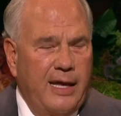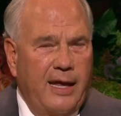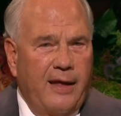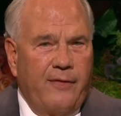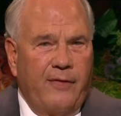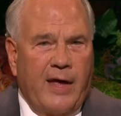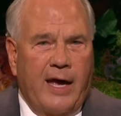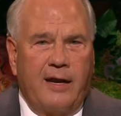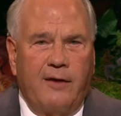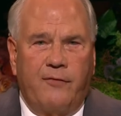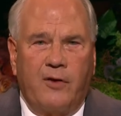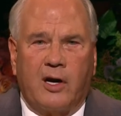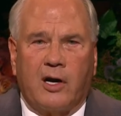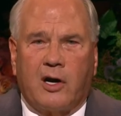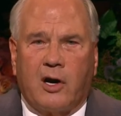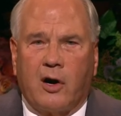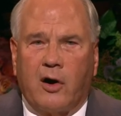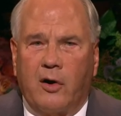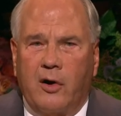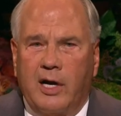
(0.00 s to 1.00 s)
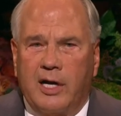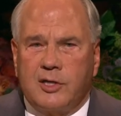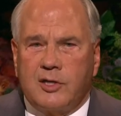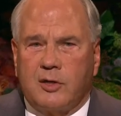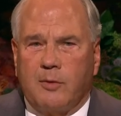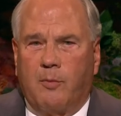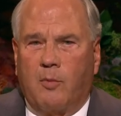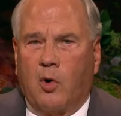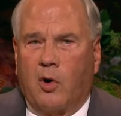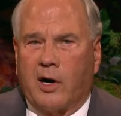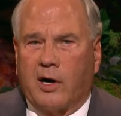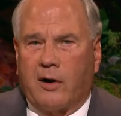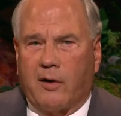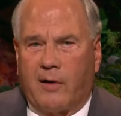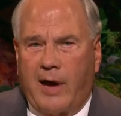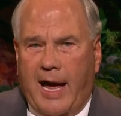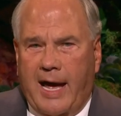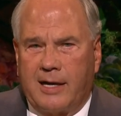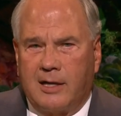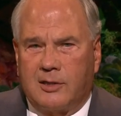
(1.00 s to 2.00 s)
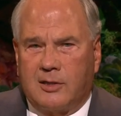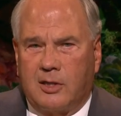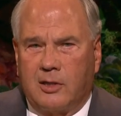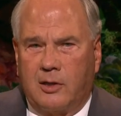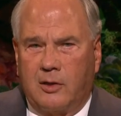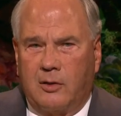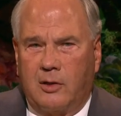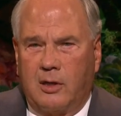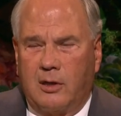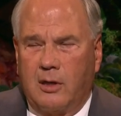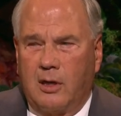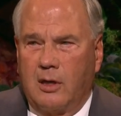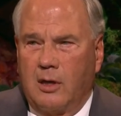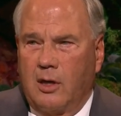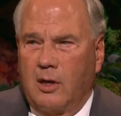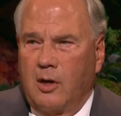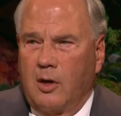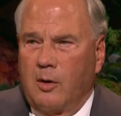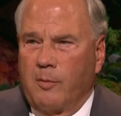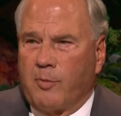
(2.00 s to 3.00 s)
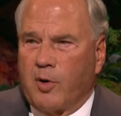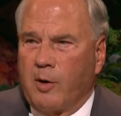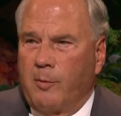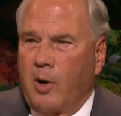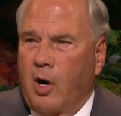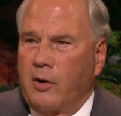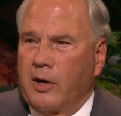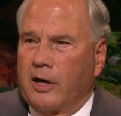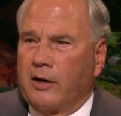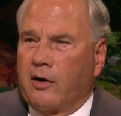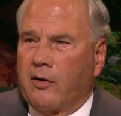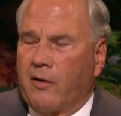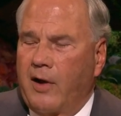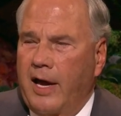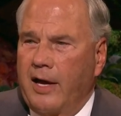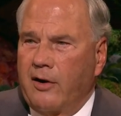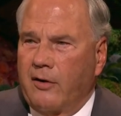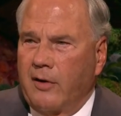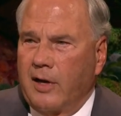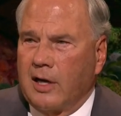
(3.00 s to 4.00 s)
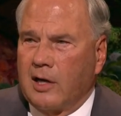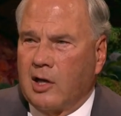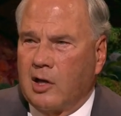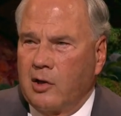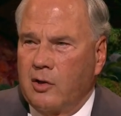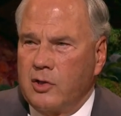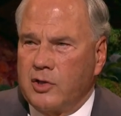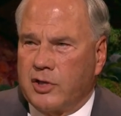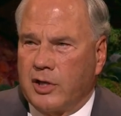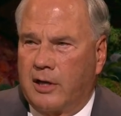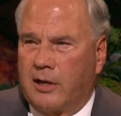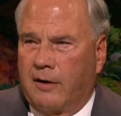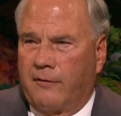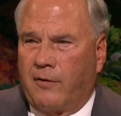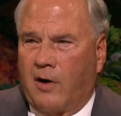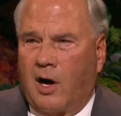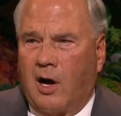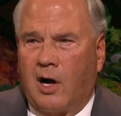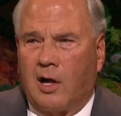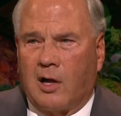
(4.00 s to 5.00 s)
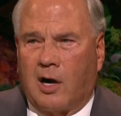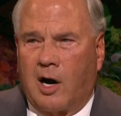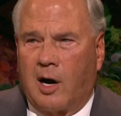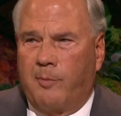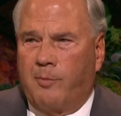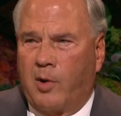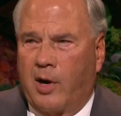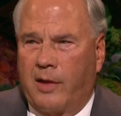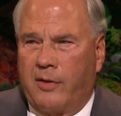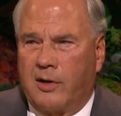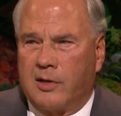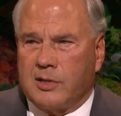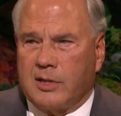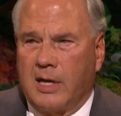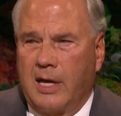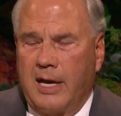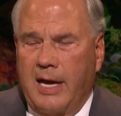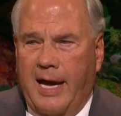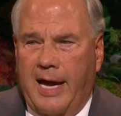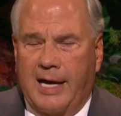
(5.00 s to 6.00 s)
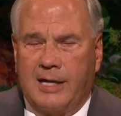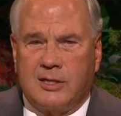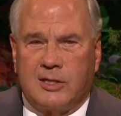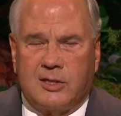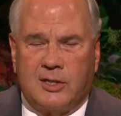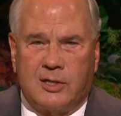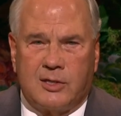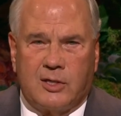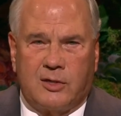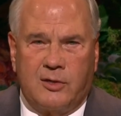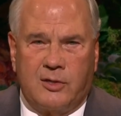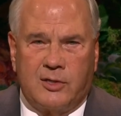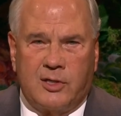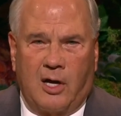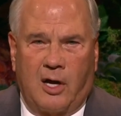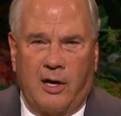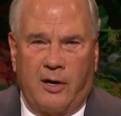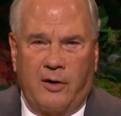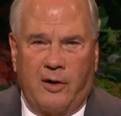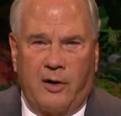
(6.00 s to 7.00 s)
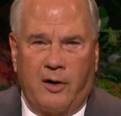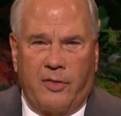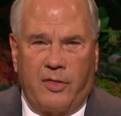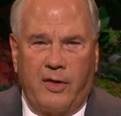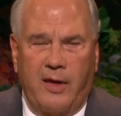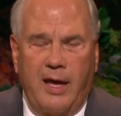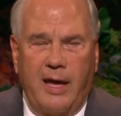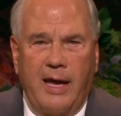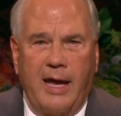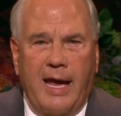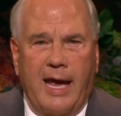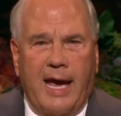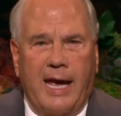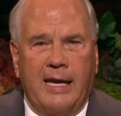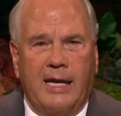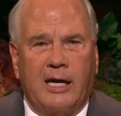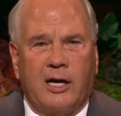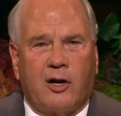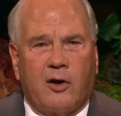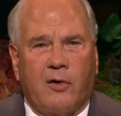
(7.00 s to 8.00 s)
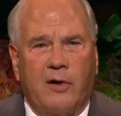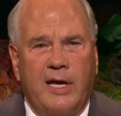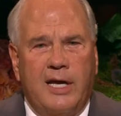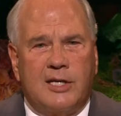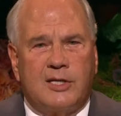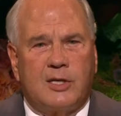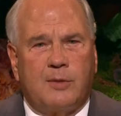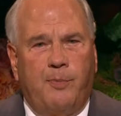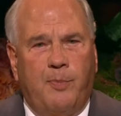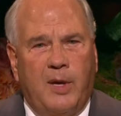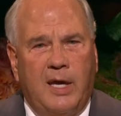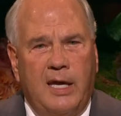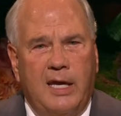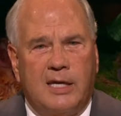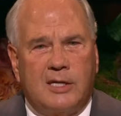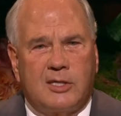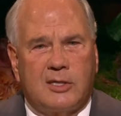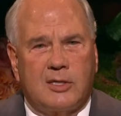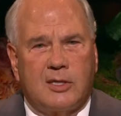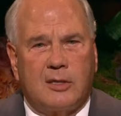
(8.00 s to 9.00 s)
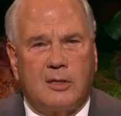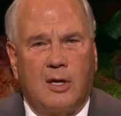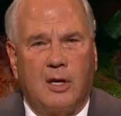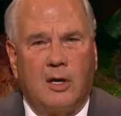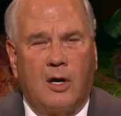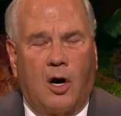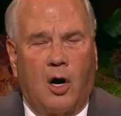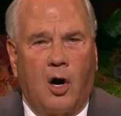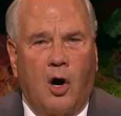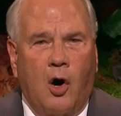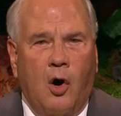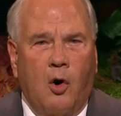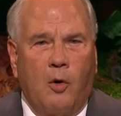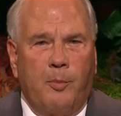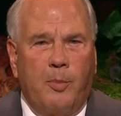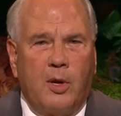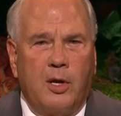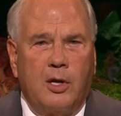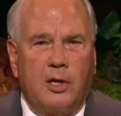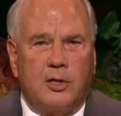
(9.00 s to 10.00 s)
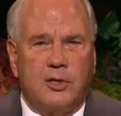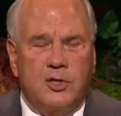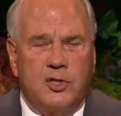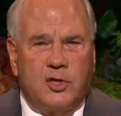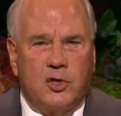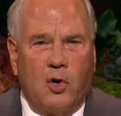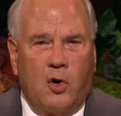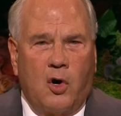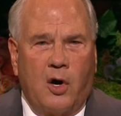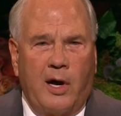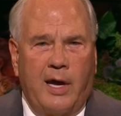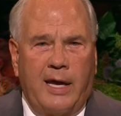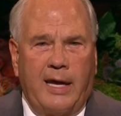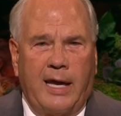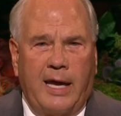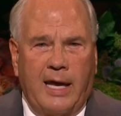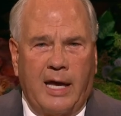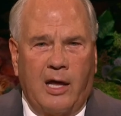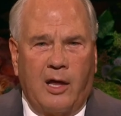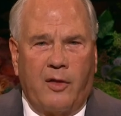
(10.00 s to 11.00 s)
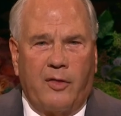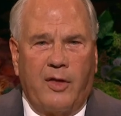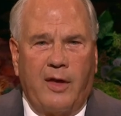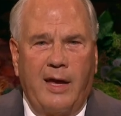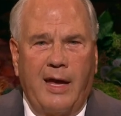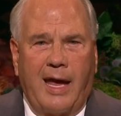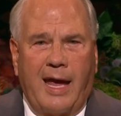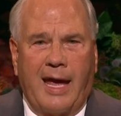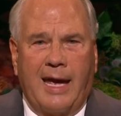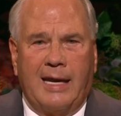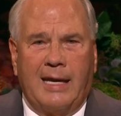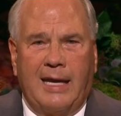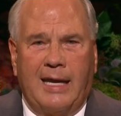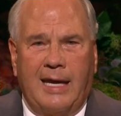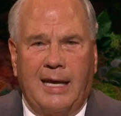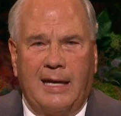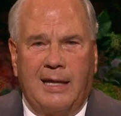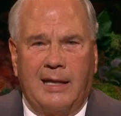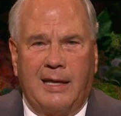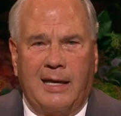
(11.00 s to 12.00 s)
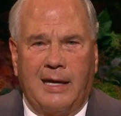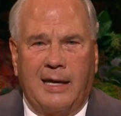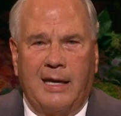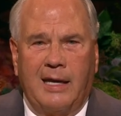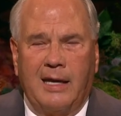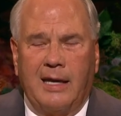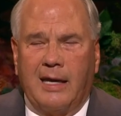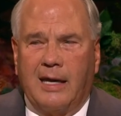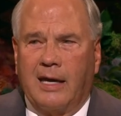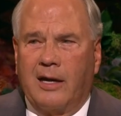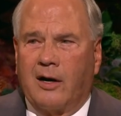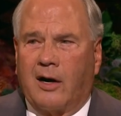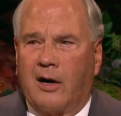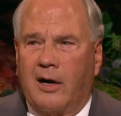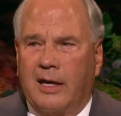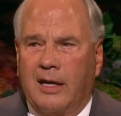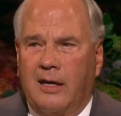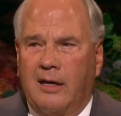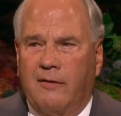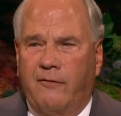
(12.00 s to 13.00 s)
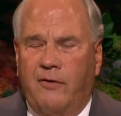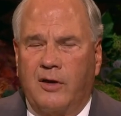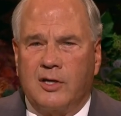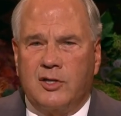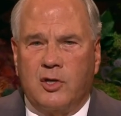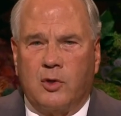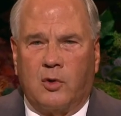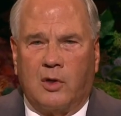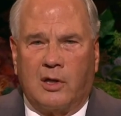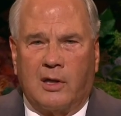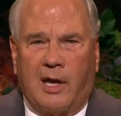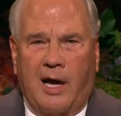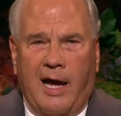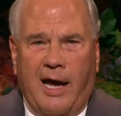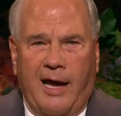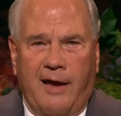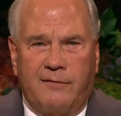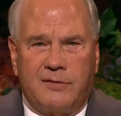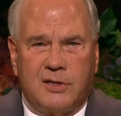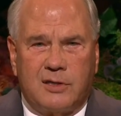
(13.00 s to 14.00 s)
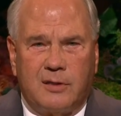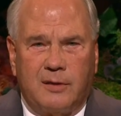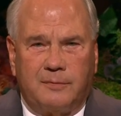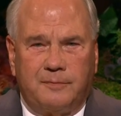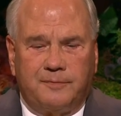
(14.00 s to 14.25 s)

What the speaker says: that have encouraged more gratitude, promoted greater inclusion of all our brothers and sisters on earth, and increased peace, hope, joy, help, and healing in our individual lives.